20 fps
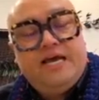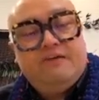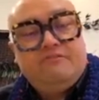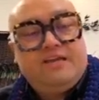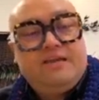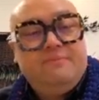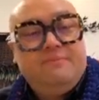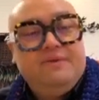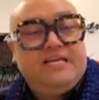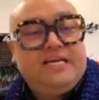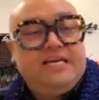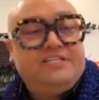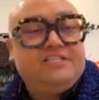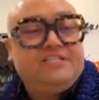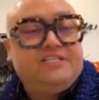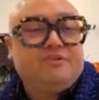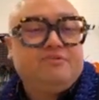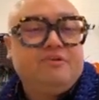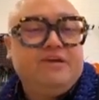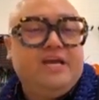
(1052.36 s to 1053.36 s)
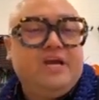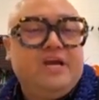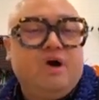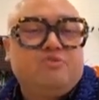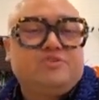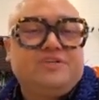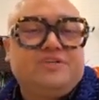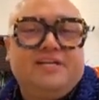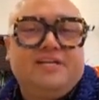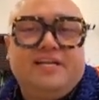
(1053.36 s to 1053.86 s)
Recommendation 3,
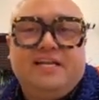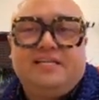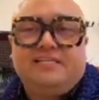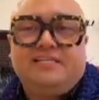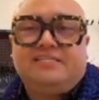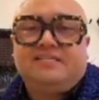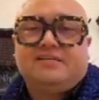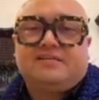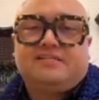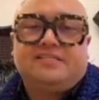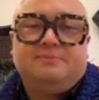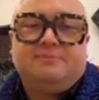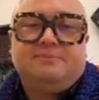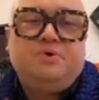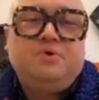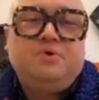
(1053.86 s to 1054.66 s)
cultural and holistic